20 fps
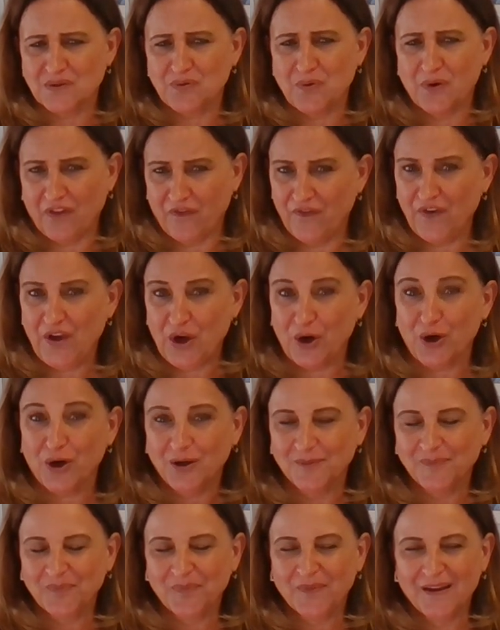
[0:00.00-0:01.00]
with fear
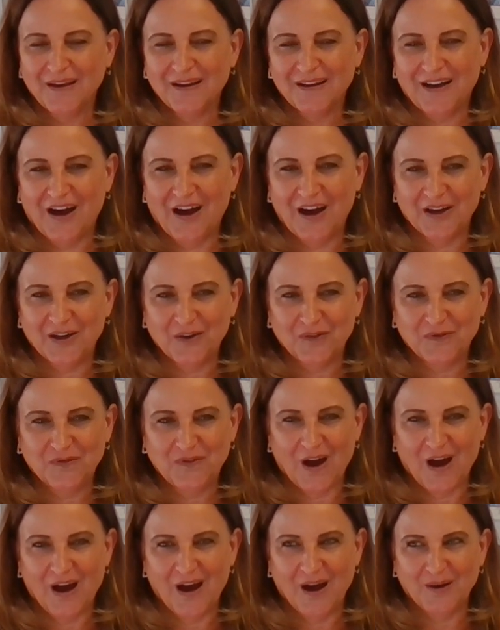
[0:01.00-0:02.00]
kind of
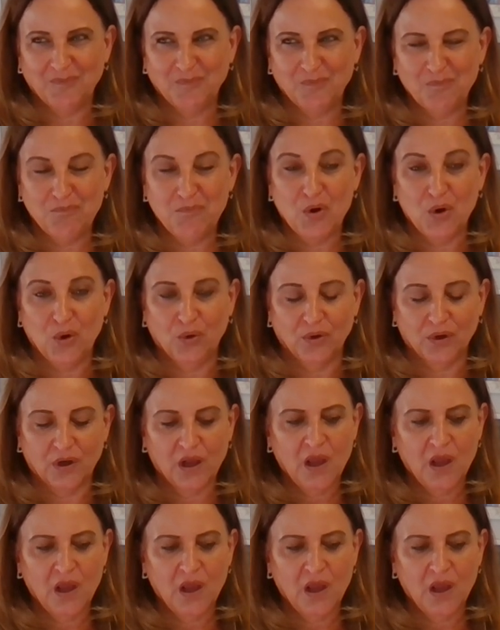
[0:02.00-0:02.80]
mood.